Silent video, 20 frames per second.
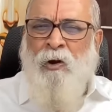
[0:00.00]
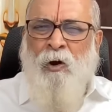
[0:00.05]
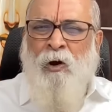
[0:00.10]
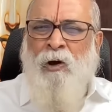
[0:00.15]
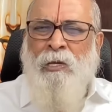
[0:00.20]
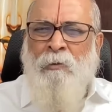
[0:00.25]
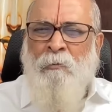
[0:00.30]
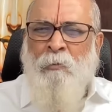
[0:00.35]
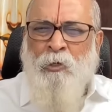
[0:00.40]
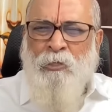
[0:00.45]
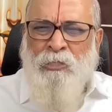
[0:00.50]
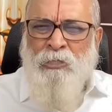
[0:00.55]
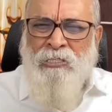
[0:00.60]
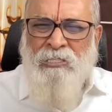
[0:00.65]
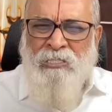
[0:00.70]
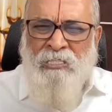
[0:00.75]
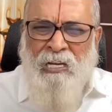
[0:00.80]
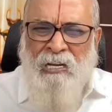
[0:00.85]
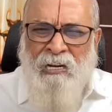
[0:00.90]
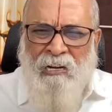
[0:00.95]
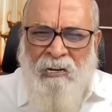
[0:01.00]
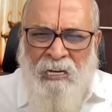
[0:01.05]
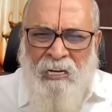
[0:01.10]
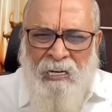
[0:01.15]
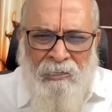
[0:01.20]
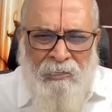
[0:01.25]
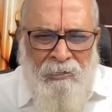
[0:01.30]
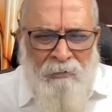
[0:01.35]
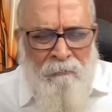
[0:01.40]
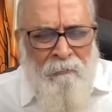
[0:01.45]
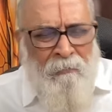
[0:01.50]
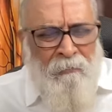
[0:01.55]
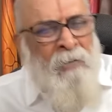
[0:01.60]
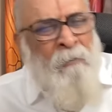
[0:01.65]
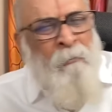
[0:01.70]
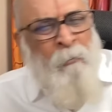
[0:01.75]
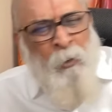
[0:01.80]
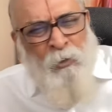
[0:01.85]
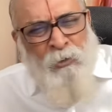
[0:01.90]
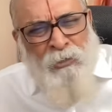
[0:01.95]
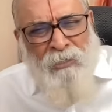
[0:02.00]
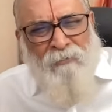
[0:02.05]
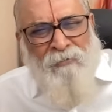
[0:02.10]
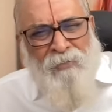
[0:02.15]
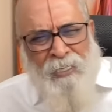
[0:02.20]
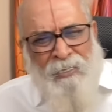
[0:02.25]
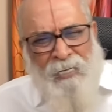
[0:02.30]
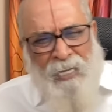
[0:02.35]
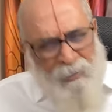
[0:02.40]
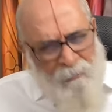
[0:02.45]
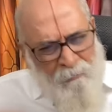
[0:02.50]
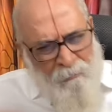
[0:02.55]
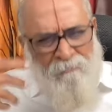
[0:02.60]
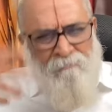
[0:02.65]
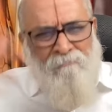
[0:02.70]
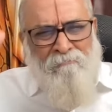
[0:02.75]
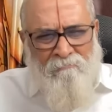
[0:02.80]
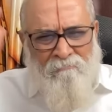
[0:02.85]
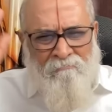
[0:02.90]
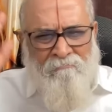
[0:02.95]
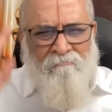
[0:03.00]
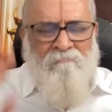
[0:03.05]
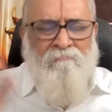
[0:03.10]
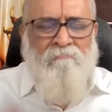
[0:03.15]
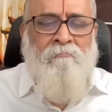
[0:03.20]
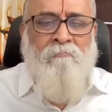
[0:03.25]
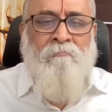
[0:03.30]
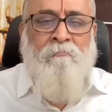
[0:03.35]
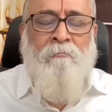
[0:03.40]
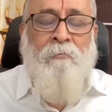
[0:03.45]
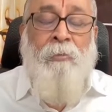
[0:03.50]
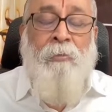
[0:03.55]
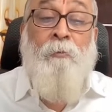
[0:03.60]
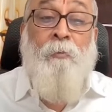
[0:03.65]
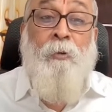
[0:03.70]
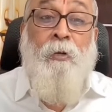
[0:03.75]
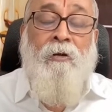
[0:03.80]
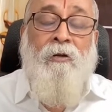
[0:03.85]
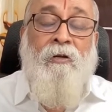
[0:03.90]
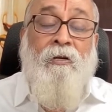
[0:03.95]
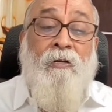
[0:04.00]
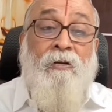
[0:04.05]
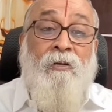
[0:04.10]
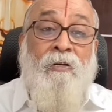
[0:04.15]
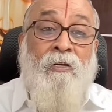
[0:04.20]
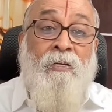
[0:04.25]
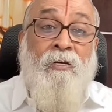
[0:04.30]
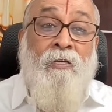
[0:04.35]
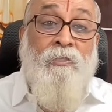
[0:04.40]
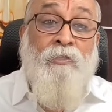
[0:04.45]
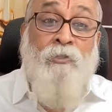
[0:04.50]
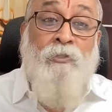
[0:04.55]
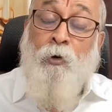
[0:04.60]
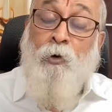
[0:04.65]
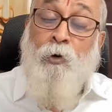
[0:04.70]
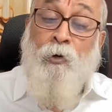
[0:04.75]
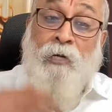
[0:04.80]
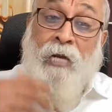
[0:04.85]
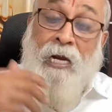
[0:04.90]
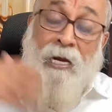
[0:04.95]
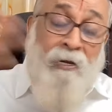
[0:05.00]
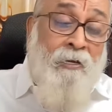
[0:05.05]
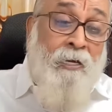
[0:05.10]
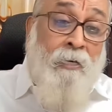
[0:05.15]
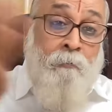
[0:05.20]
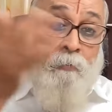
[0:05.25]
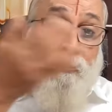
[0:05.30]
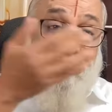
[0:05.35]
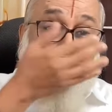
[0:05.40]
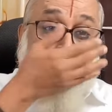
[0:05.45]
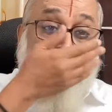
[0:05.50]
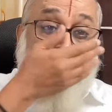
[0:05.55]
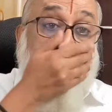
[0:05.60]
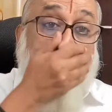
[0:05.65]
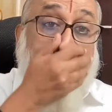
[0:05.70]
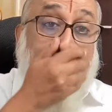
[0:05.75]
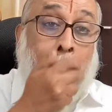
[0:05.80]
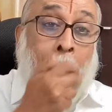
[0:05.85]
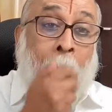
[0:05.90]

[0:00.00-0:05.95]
Raw emotions are negative and most of the time people throw tantrums.